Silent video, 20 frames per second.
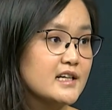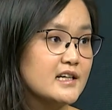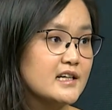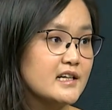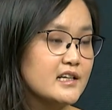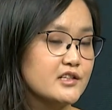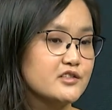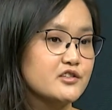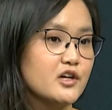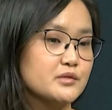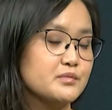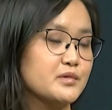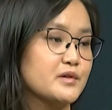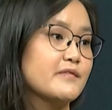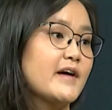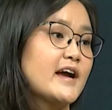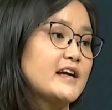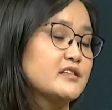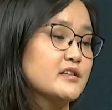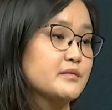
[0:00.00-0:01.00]
is not
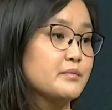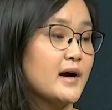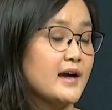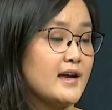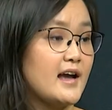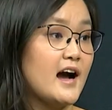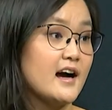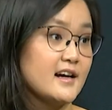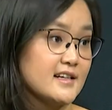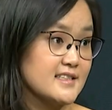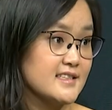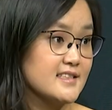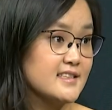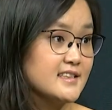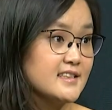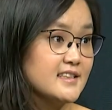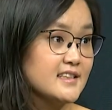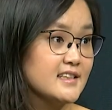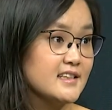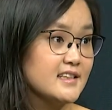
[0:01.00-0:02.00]
provided by us.
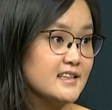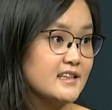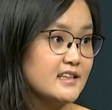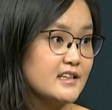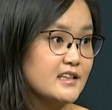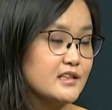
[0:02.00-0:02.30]
It